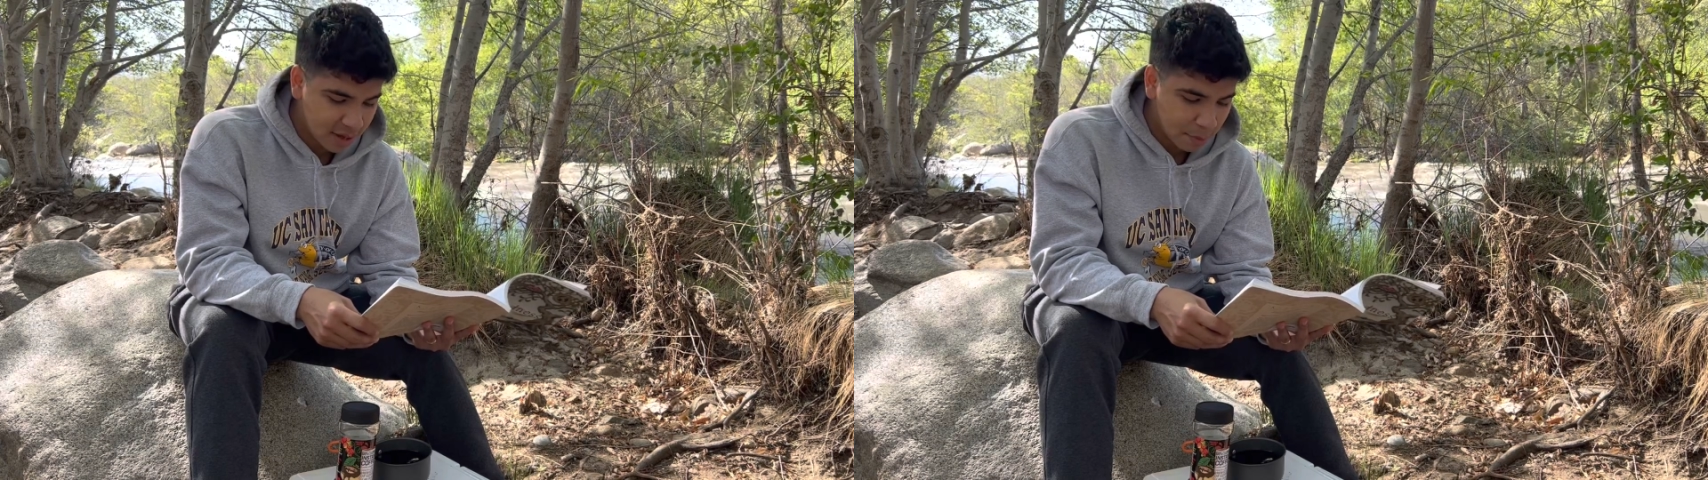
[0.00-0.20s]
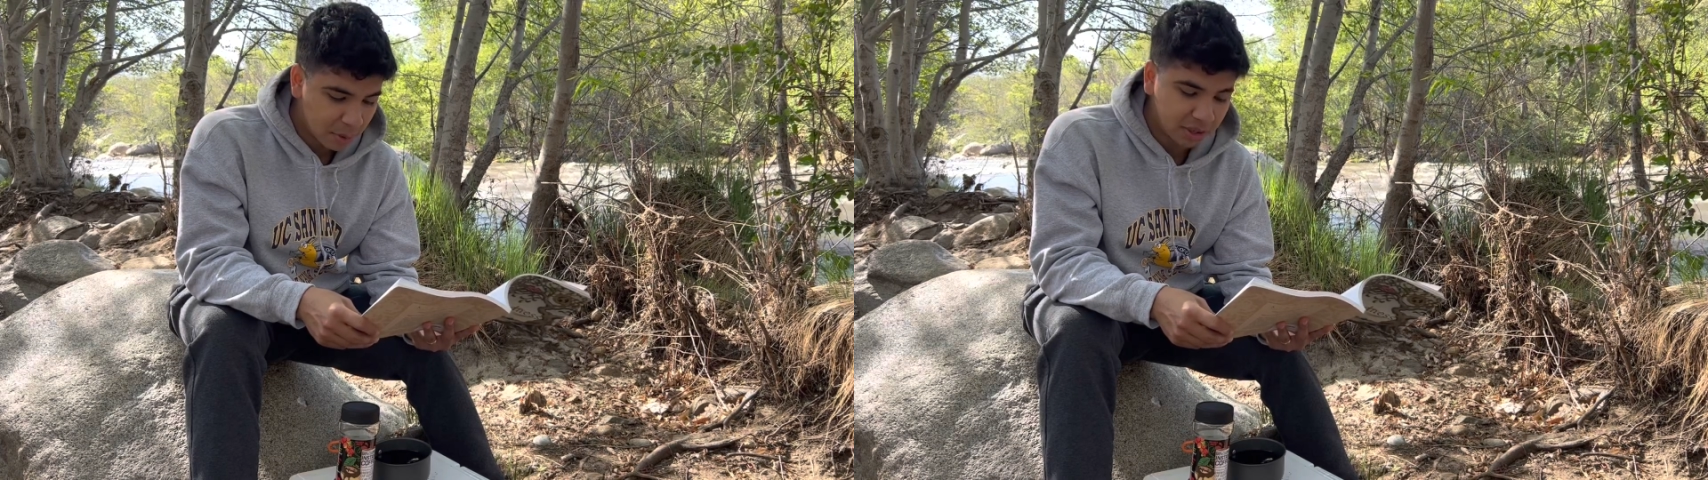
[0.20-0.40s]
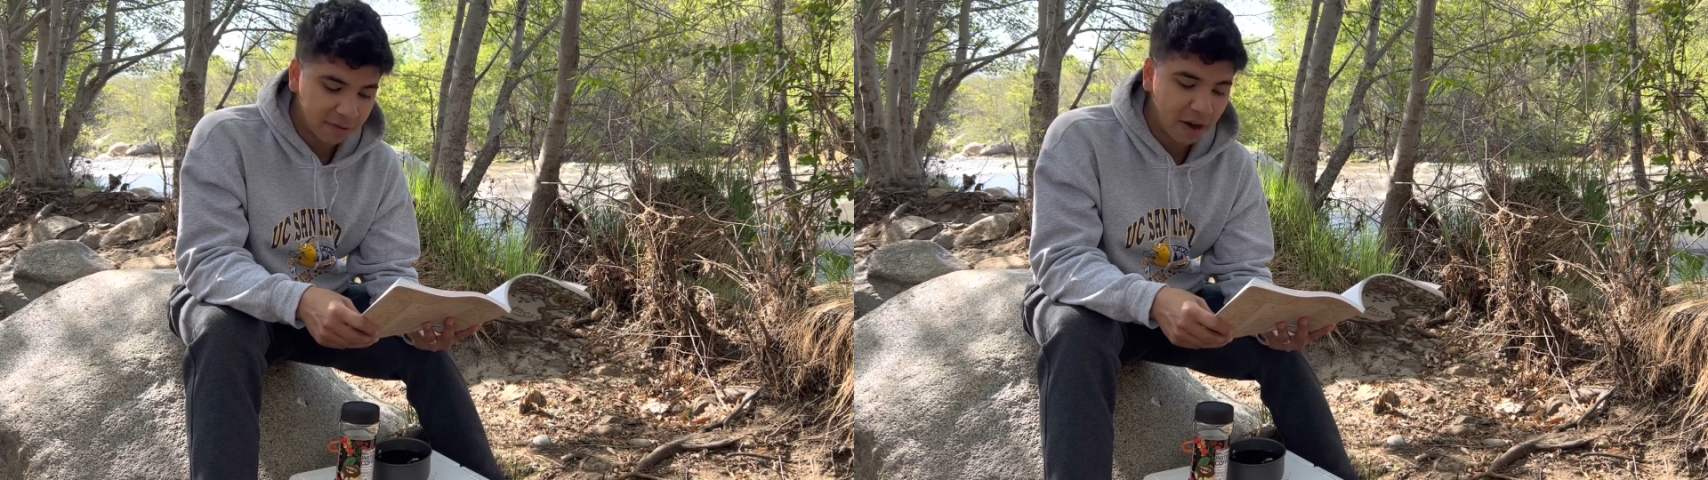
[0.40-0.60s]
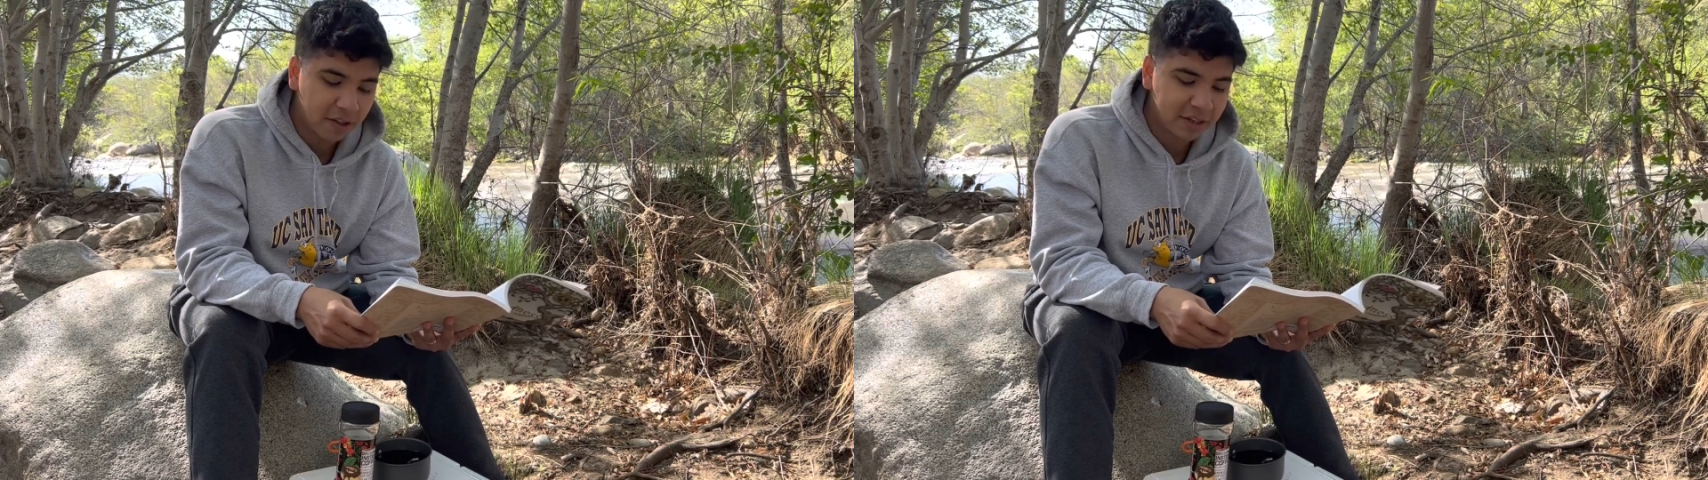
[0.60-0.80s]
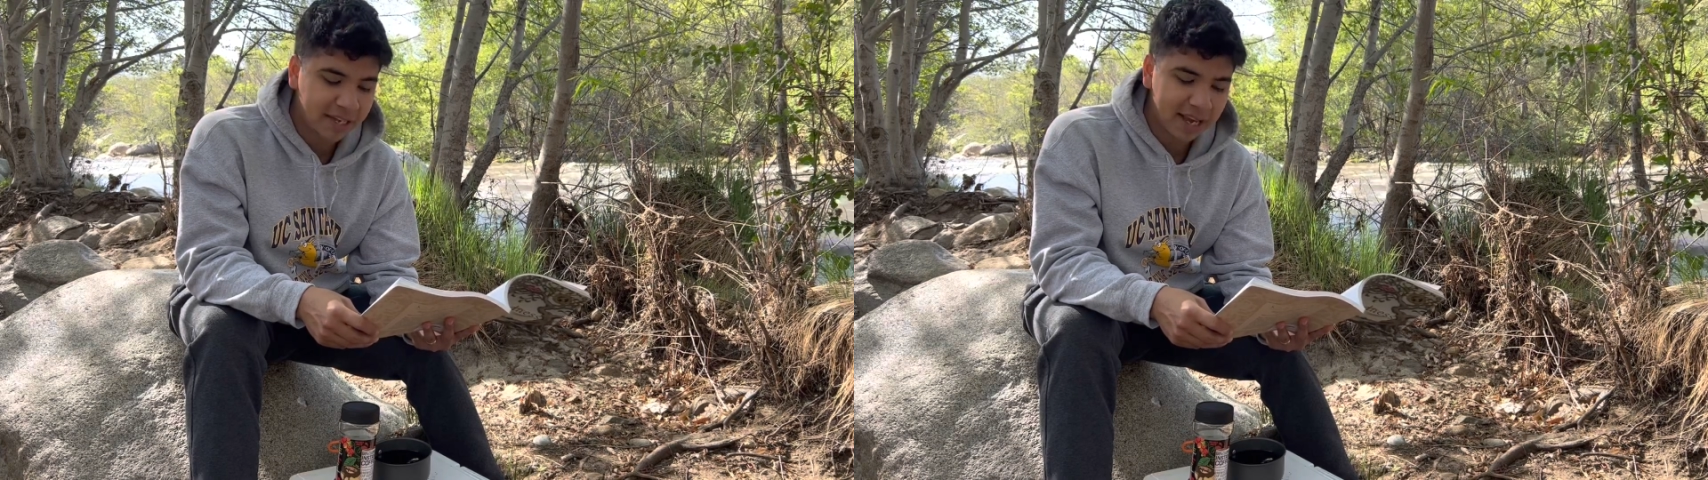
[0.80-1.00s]
But the
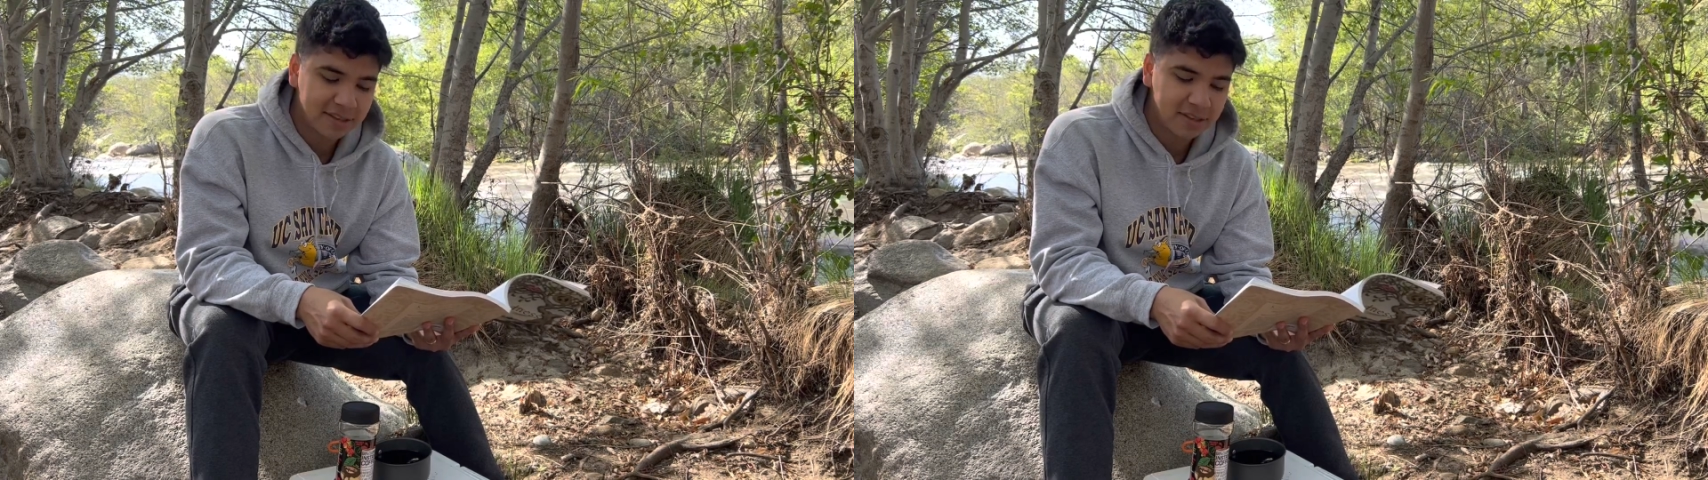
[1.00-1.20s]
father gazed